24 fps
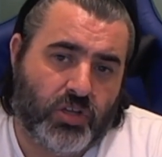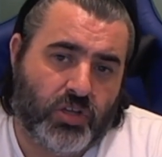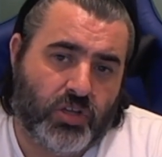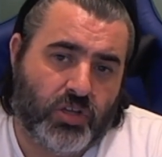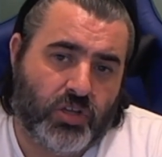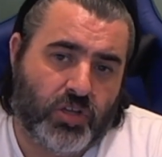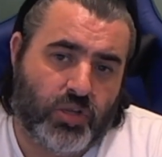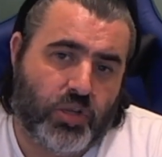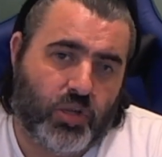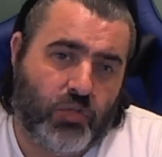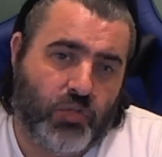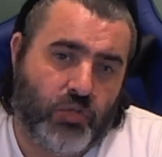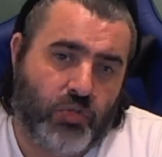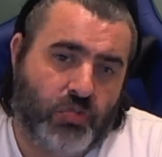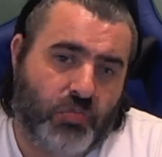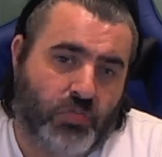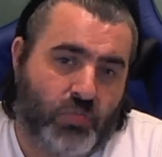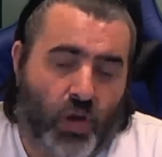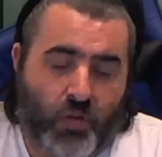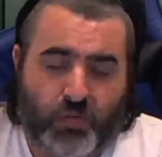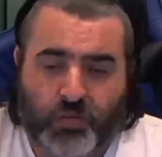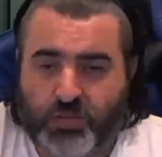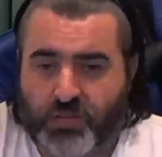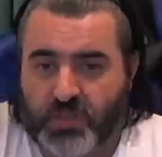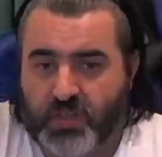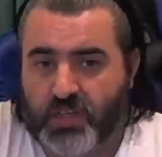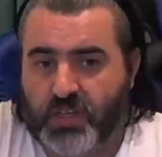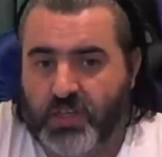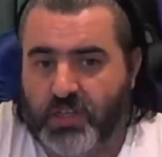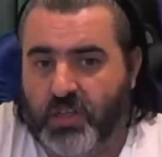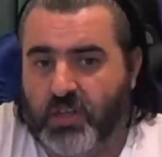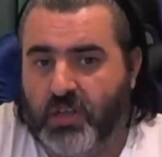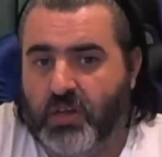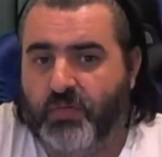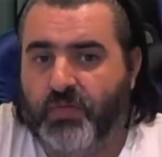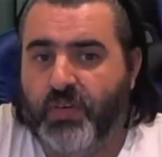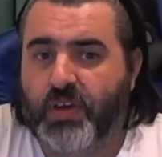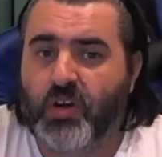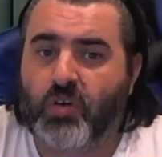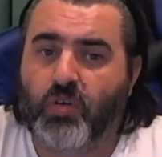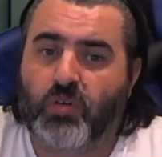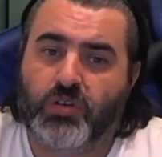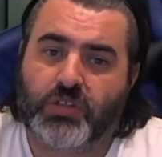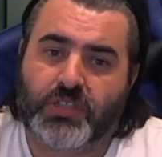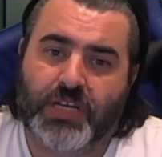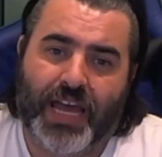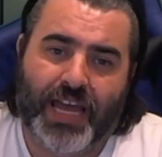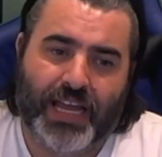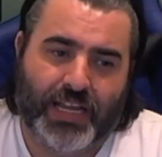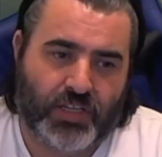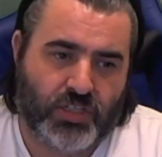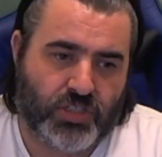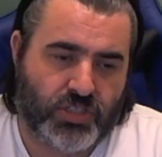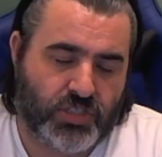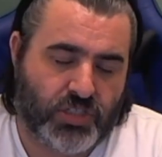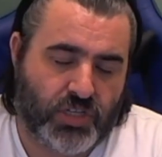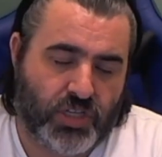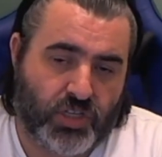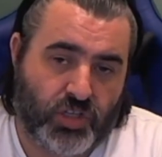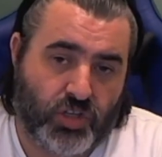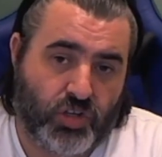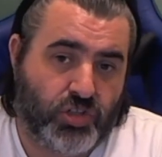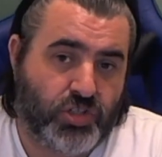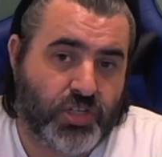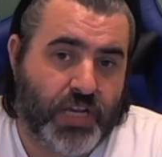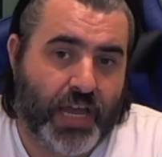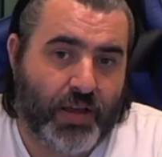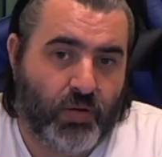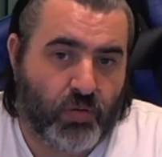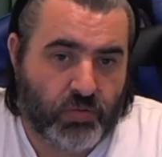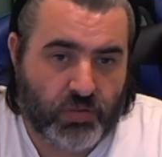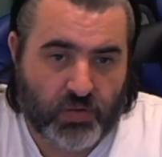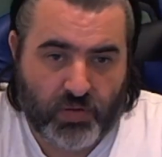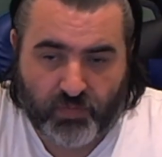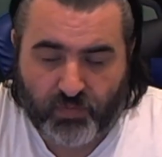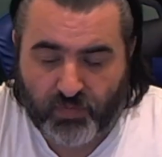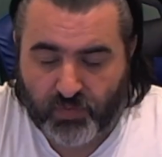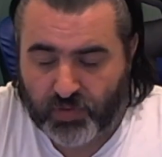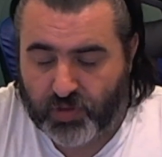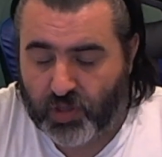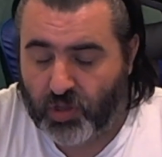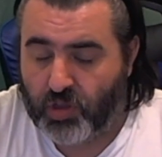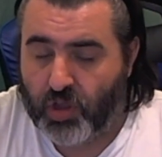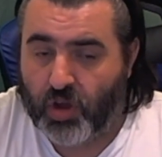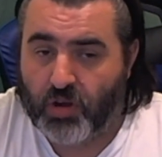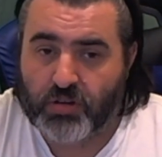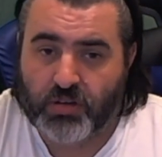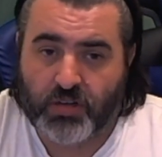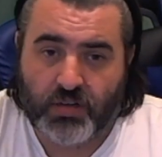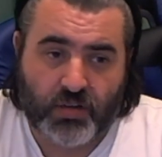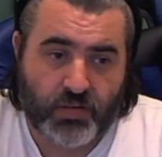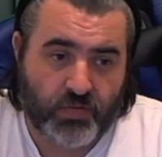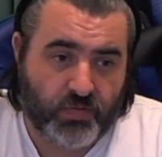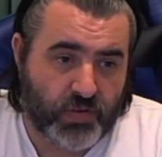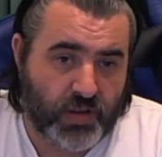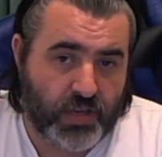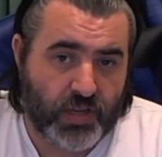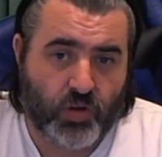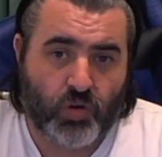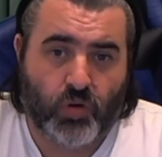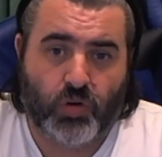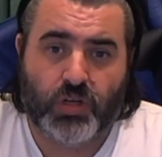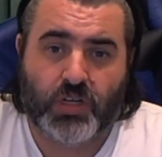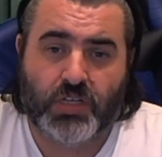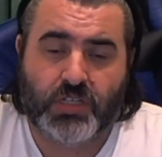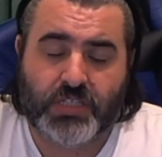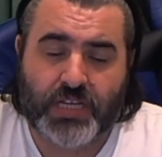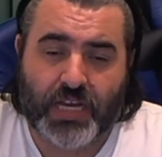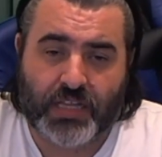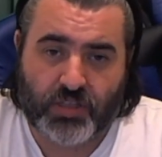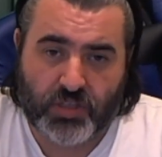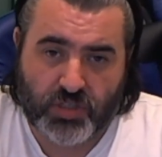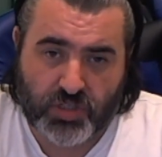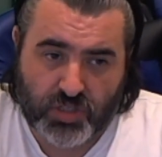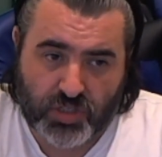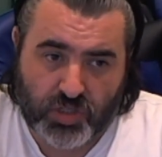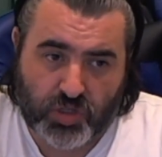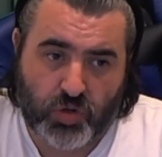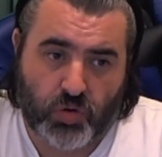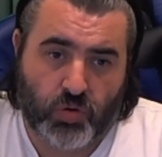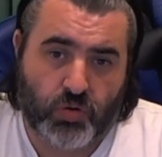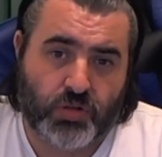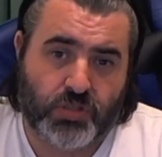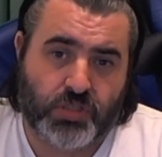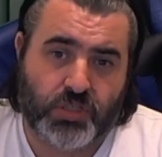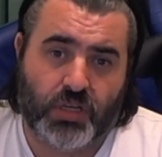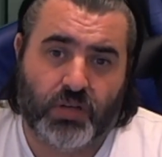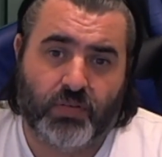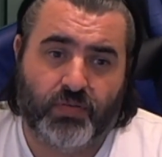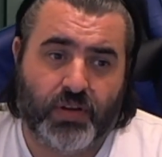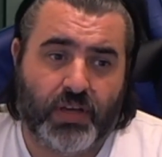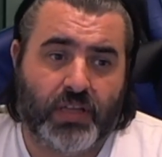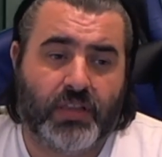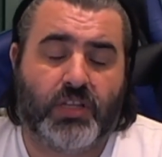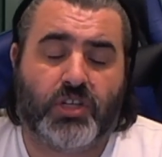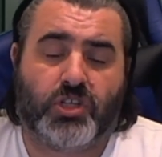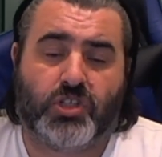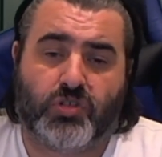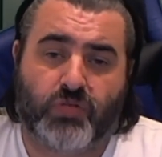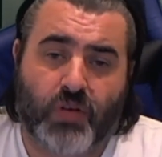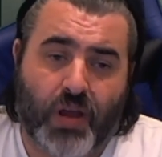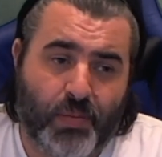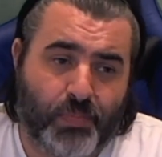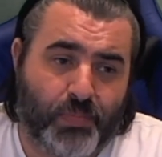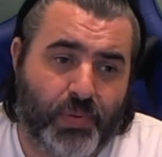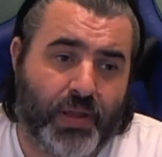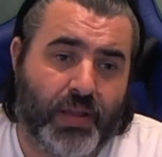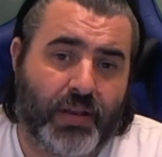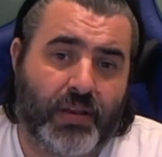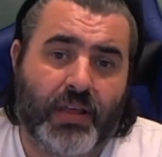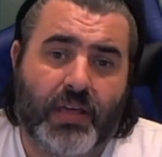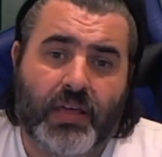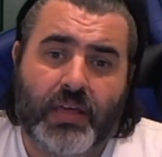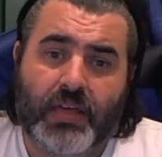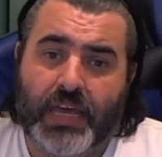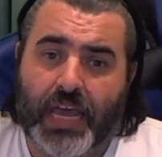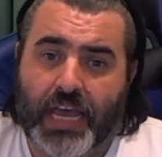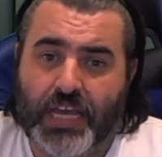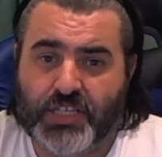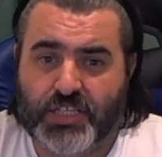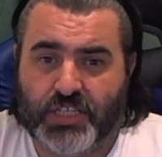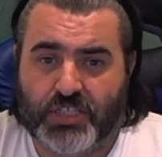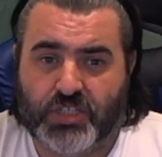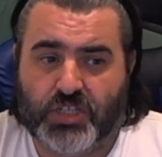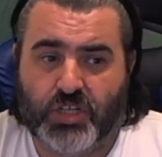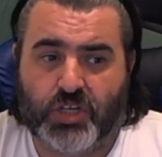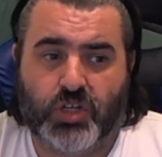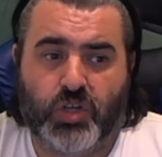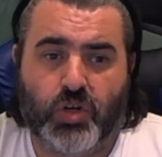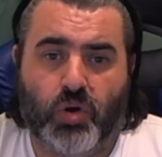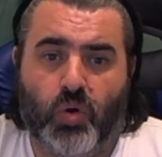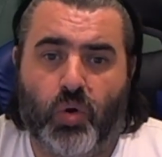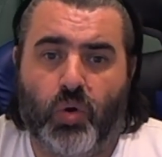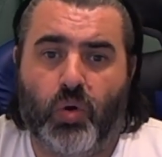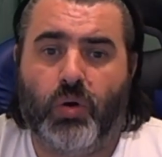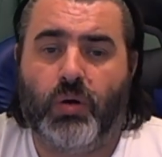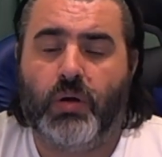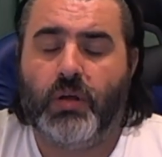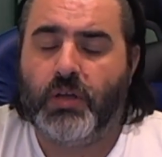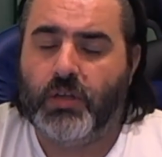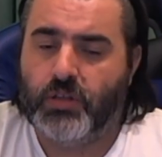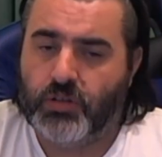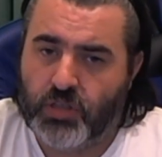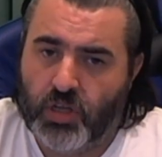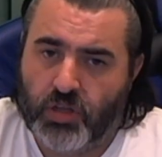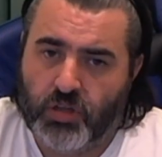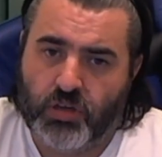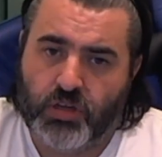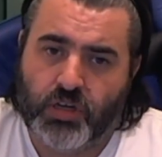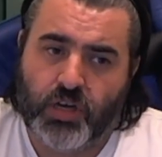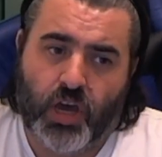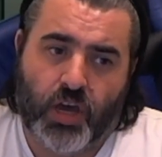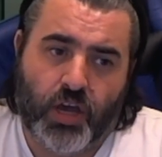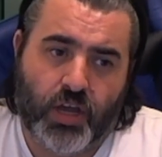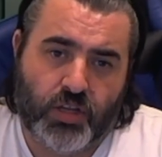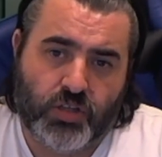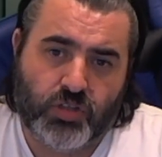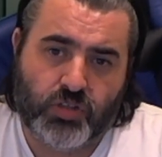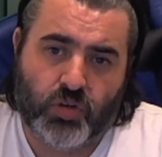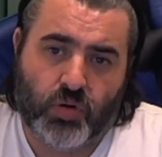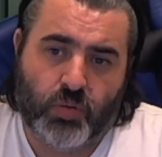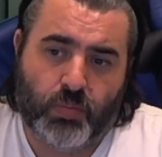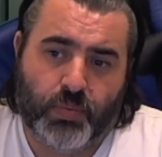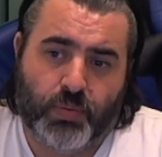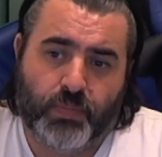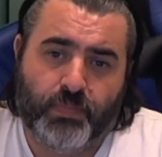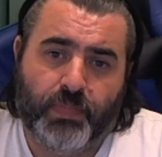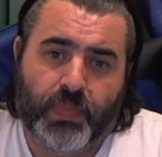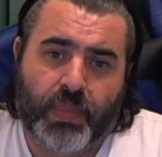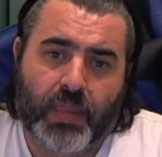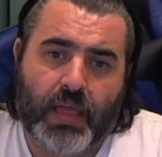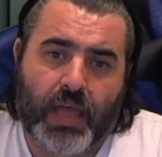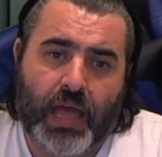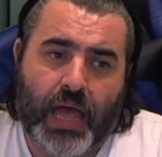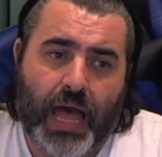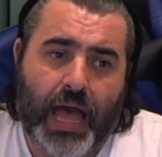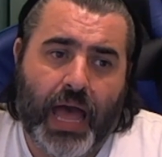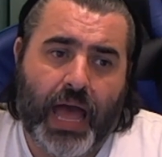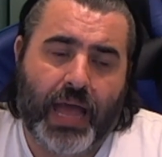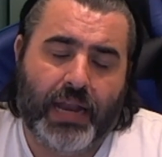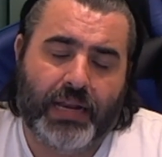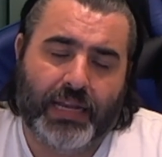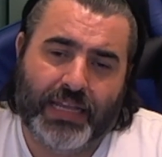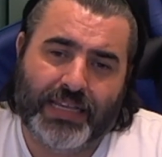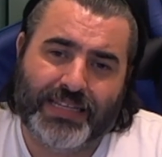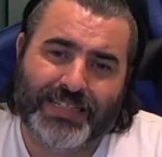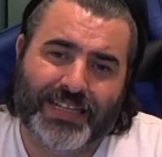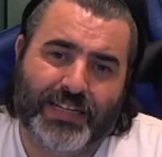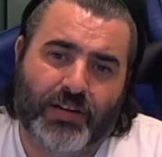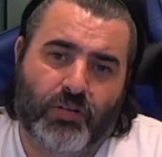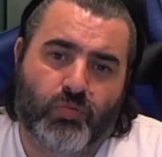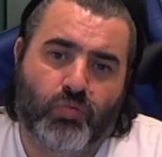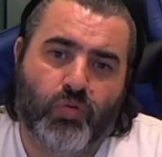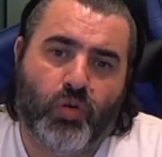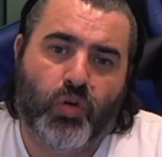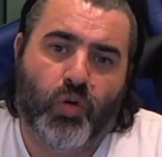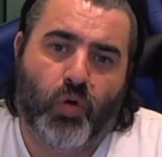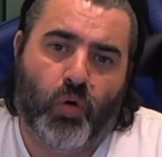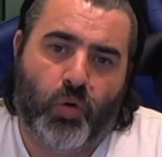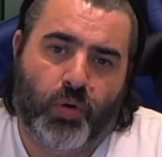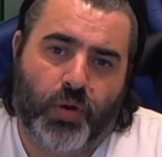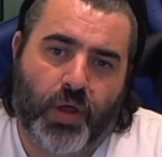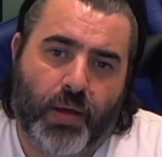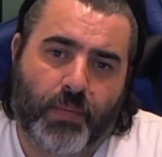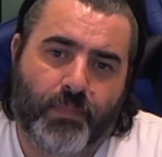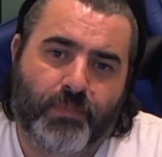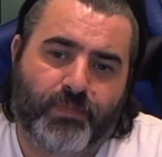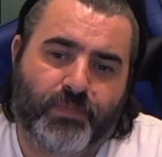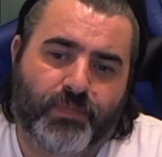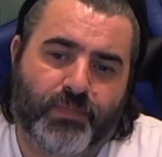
You obviously do your vehicle checks, you check the loading of the vehicle, you check the security of it, the strapping, is it secure, do your curtains up, and it's in a run order.